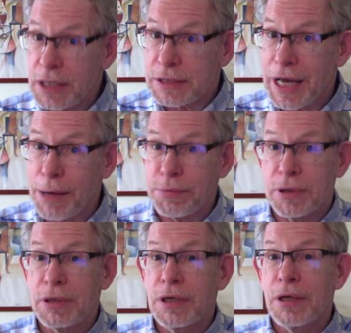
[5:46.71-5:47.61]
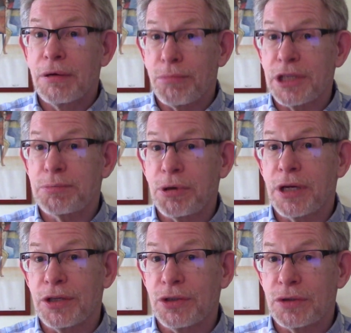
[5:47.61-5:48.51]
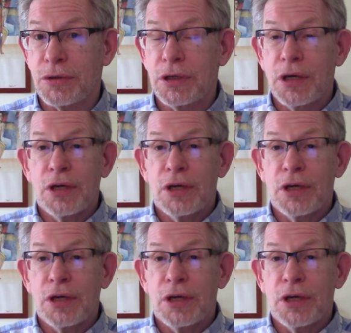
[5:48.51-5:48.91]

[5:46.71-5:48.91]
does happen, but it's pretty unusual.